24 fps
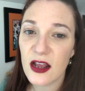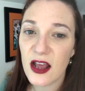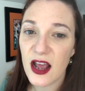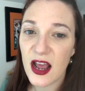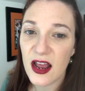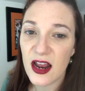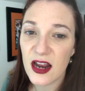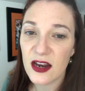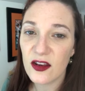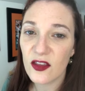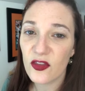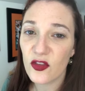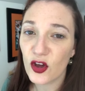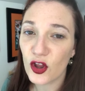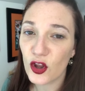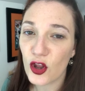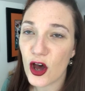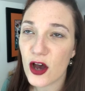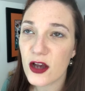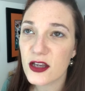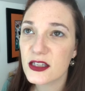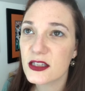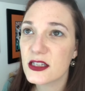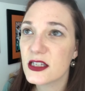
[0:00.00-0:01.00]
And the
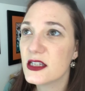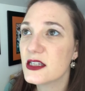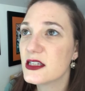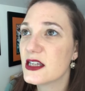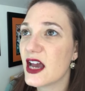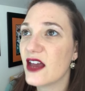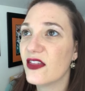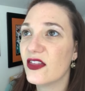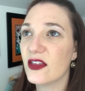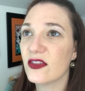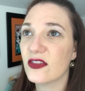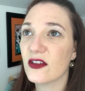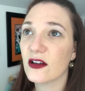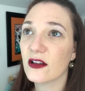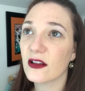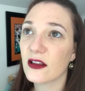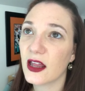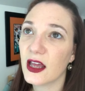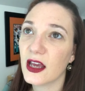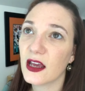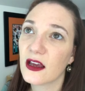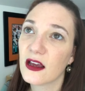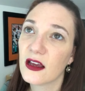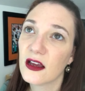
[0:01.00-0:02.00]
glosses, I think there are
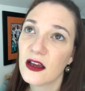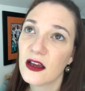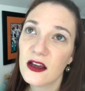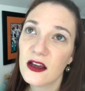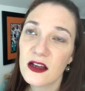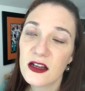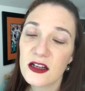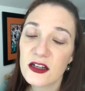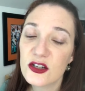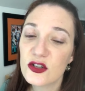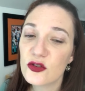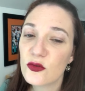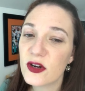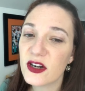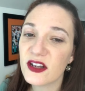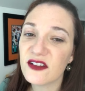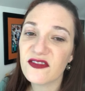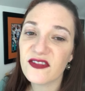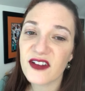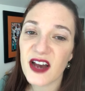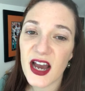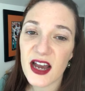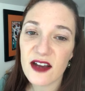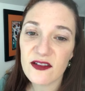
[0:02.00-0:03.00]
like
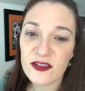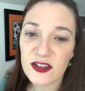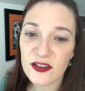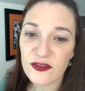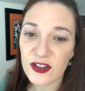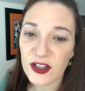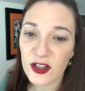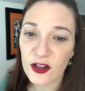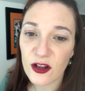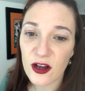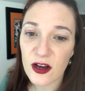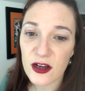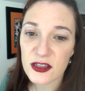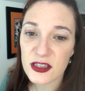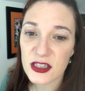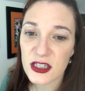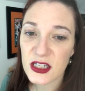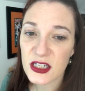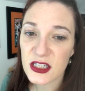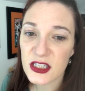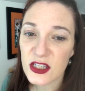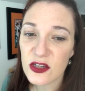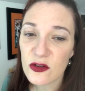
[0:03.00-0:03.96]
25 different glosses.